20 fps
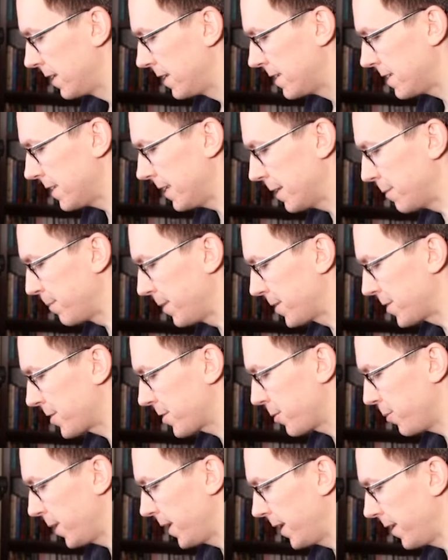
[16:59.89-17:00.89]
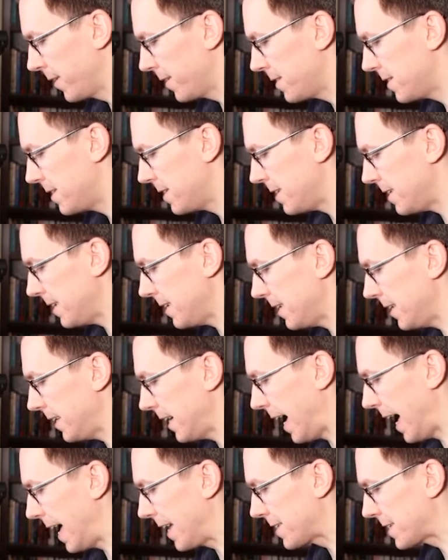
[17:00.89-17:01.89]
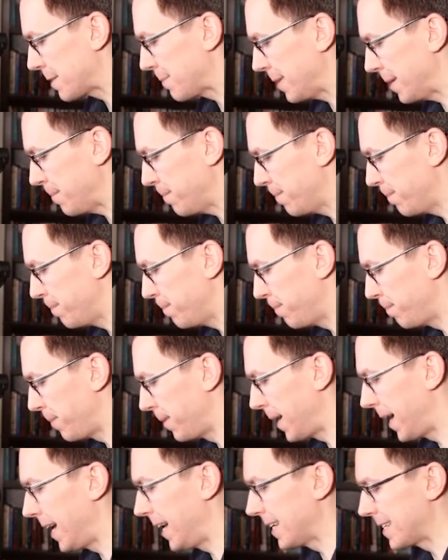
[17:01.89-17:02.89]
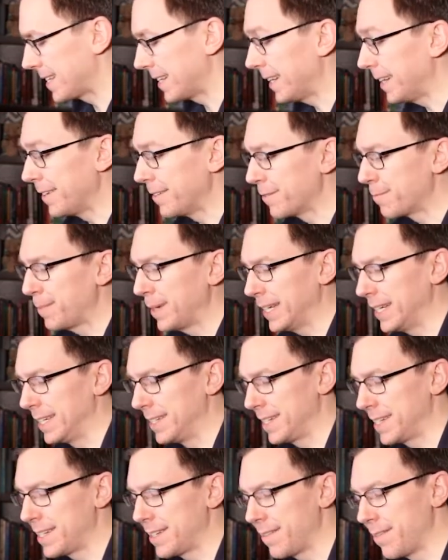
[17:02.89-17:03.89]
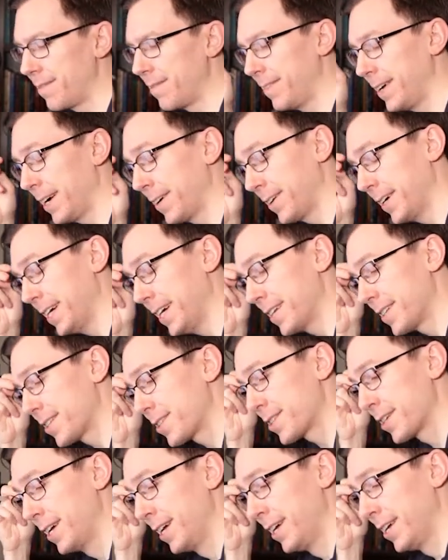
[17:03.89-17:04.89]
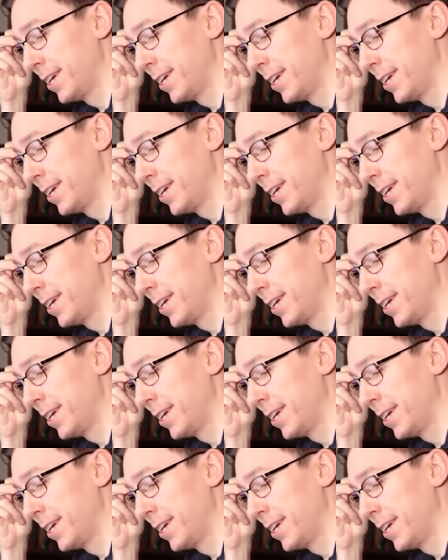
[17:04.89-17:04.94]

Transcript: sigma squared t has to be positive because it's a variance.